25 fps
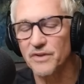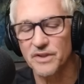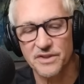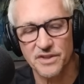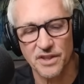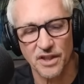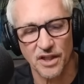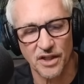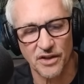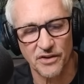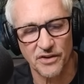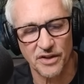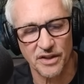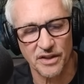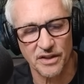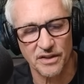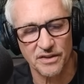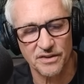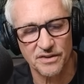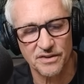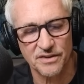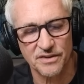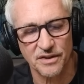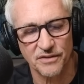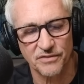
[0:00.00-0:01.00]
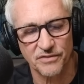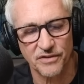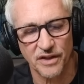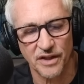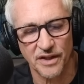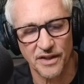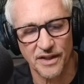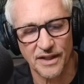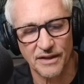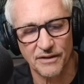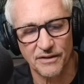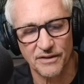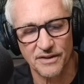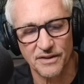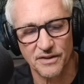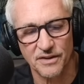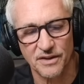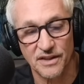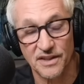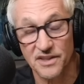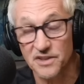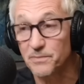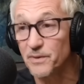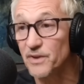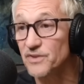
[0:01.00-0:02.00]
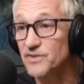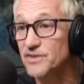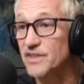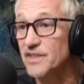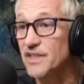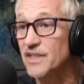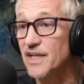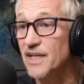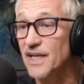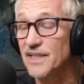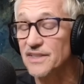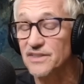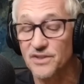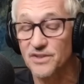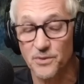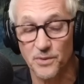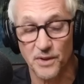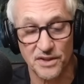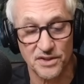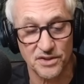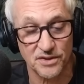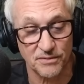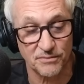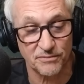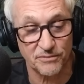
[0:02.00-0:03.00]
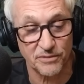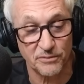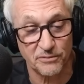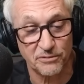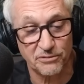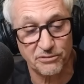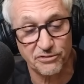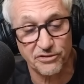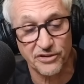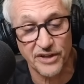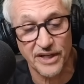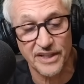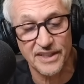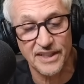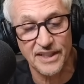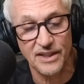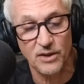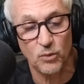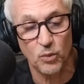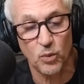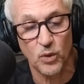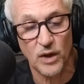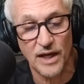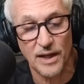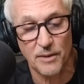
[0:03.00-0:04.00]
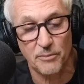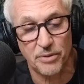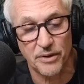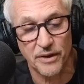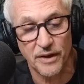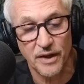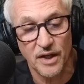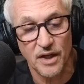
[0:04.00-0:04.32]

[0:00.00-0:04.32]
retiring and stuff like that, that leads me on to the next question from Freddie Webb.